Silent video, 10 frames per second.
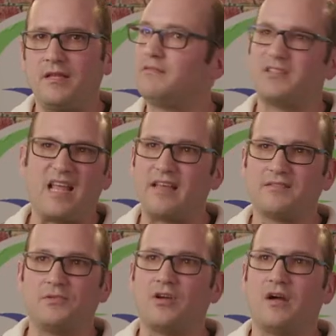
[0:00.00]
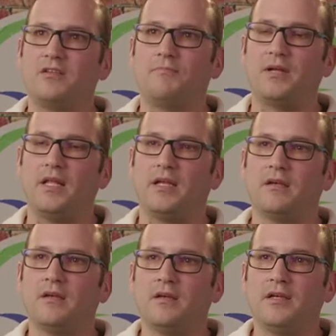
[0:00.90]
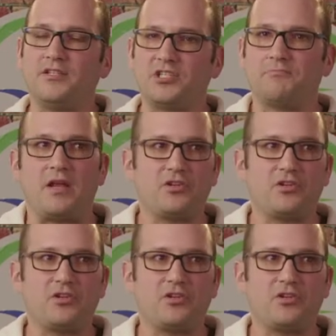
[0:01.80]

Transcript: just ask them to talk to billing and just make